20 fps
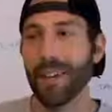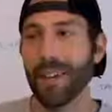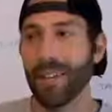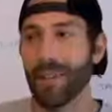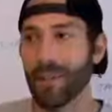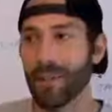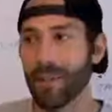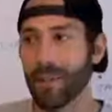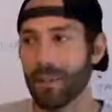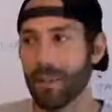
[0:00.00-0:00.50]

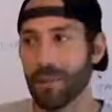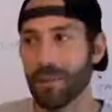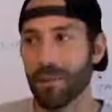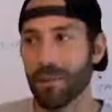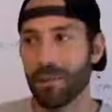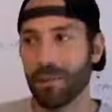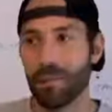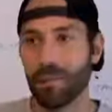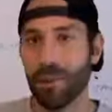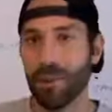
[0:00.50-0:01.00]

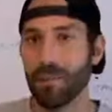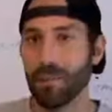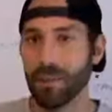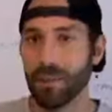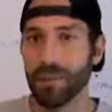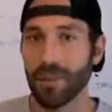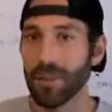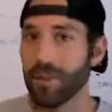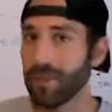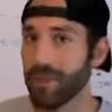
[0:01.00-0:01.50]
People
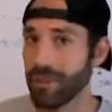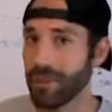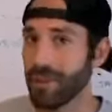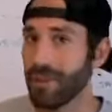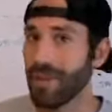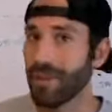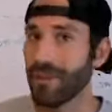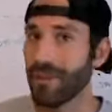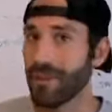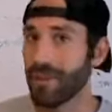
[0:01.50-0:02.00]
still
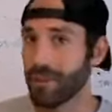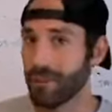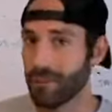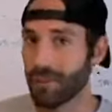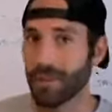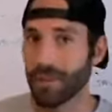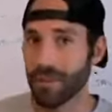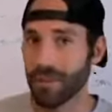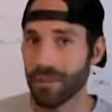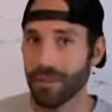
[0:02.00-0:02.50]
believed that the
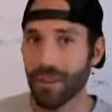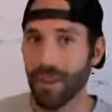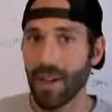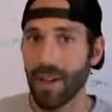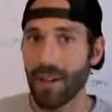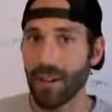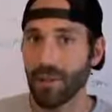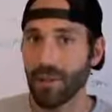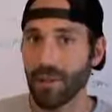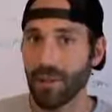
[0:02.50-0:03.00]
Earth was
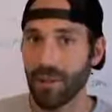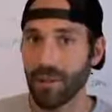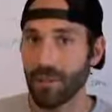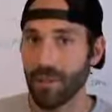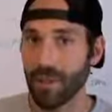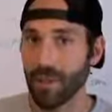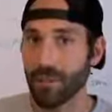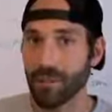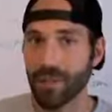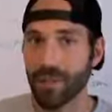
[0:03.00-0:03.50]
flat.
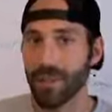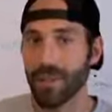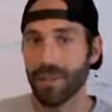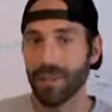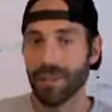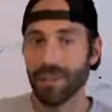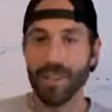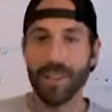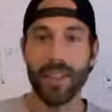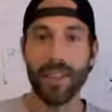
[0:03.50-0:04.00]
Well, Columbus
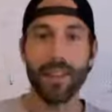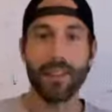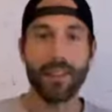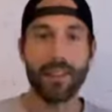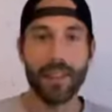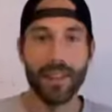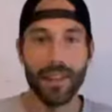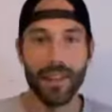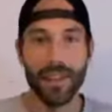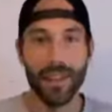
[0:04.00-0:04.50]
didn't
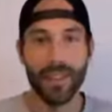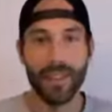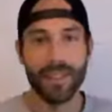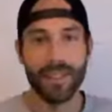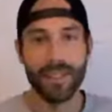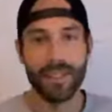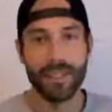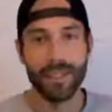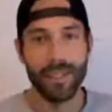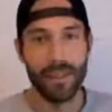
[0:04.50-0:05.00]
sail
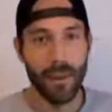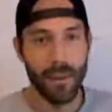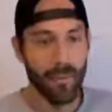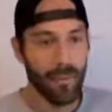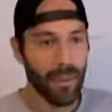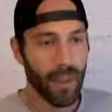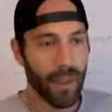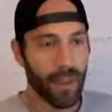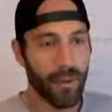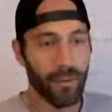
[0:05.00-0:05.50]
to
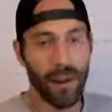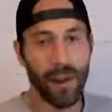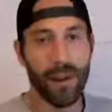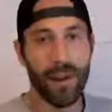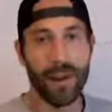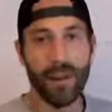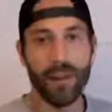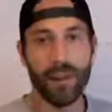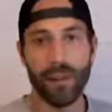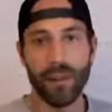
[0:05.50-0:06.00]

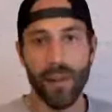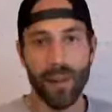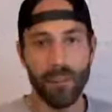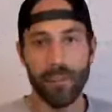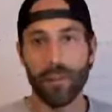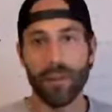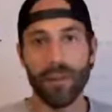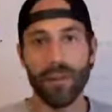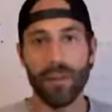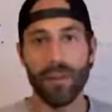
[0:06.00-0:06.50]
America and
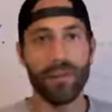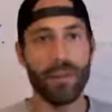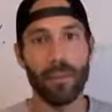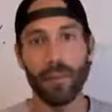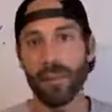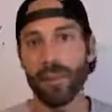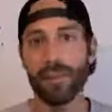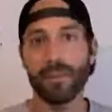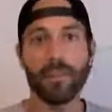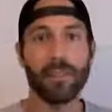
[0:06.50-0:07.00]
prove, and
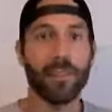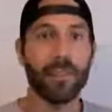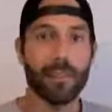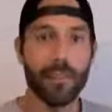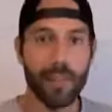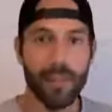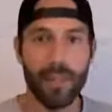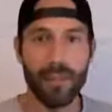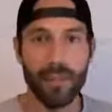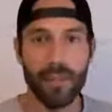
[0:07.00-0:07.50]
everybody just
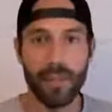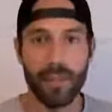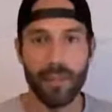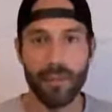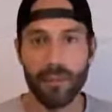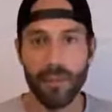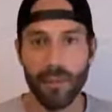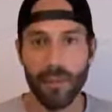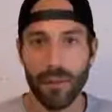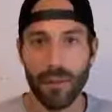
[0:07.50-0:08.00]
started believing the
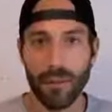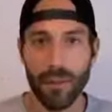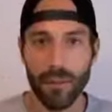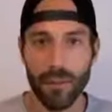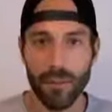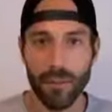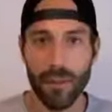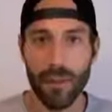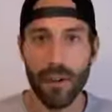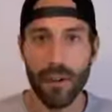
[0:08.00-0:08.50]
Earth
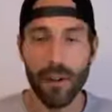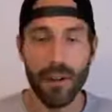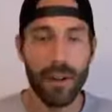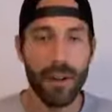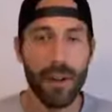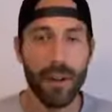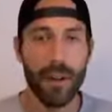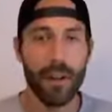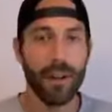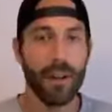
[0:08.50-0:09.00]
was a
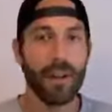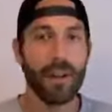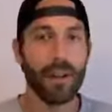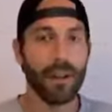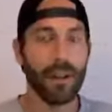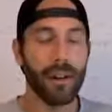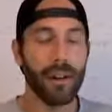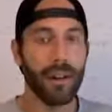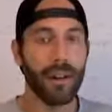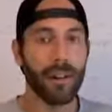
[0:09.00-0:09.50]
ball.
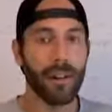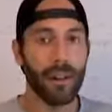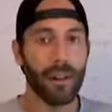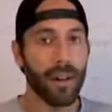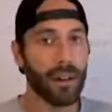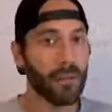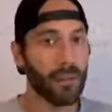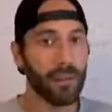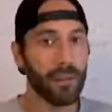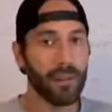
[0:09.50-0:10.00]
A
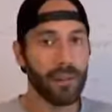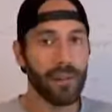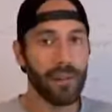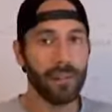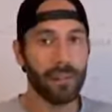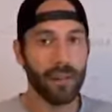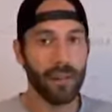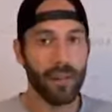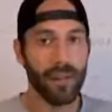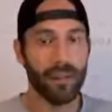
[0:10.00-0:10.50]
lot of people
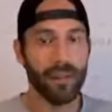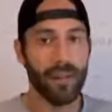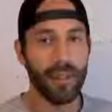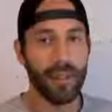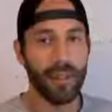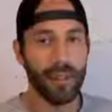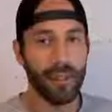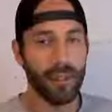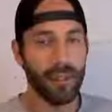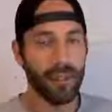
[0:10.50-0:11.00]
didn't believe
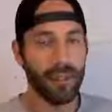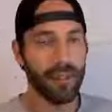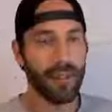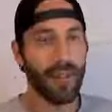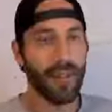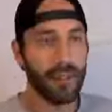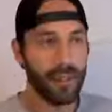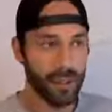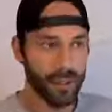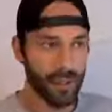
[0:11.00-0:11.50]
it, and there's
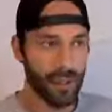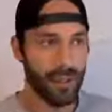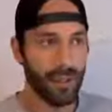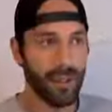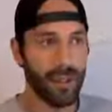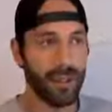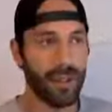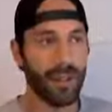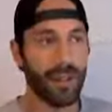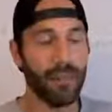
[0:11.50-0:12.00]

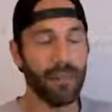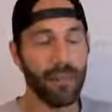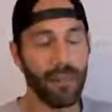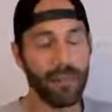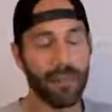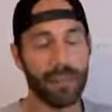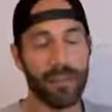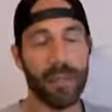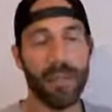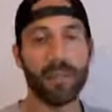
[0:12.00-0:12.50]
actually I've
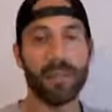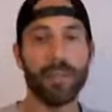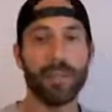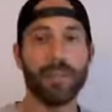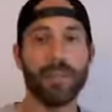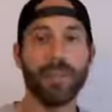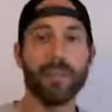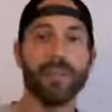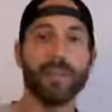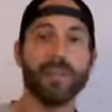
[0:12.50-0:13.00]
read some
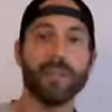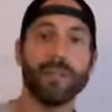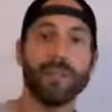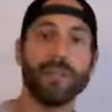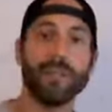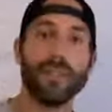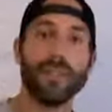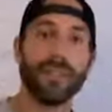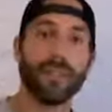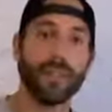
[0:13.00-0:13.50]
testimonies from
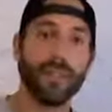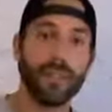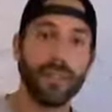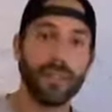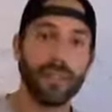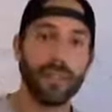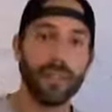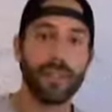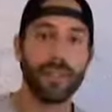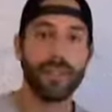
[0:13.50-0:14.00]
civil
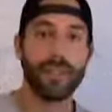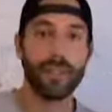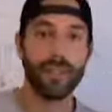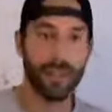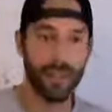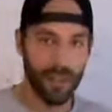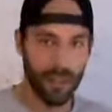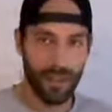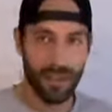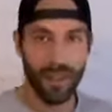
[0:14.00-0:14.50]
engineers in
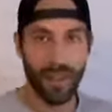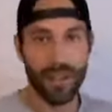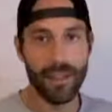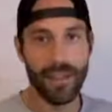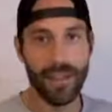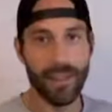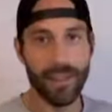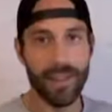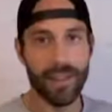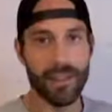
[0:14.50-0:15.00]
the
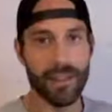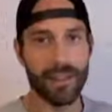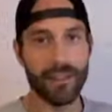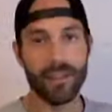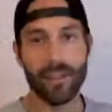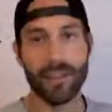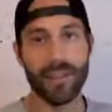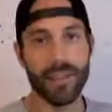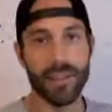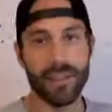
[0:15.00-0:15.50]

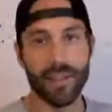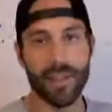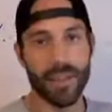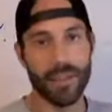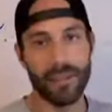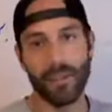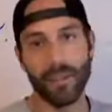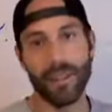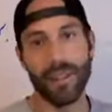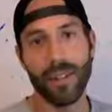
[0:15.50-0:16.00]
1800s that just say
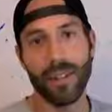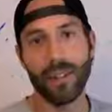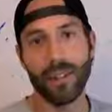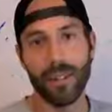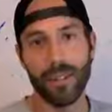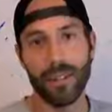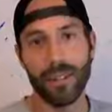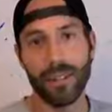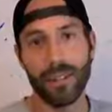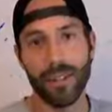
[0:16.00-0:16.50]
it's
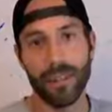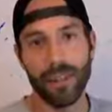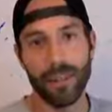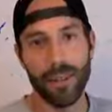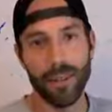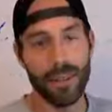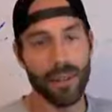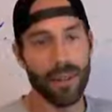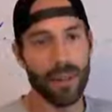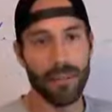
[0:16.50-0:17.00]
ridiculous. When
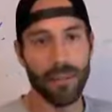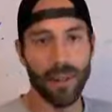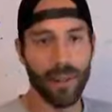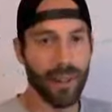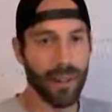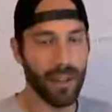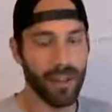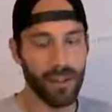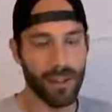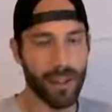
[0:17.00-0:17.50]
they're talking about
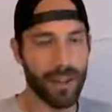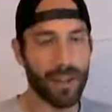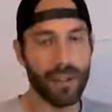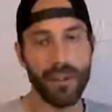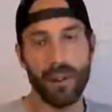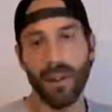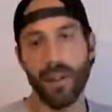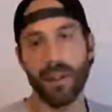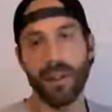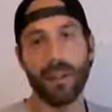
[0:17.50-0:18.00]
laying train
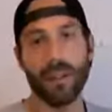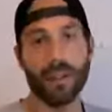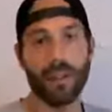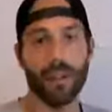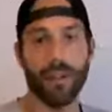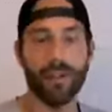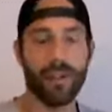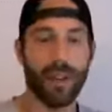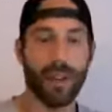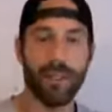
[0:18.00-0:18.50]
track and
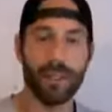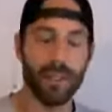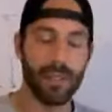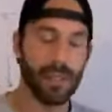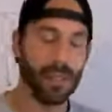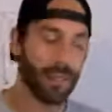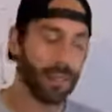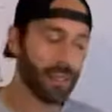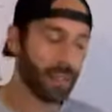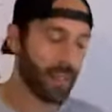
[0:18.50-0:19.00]
all kinds of
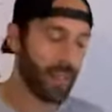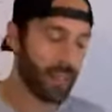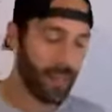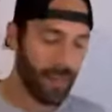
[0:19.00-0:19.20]
things.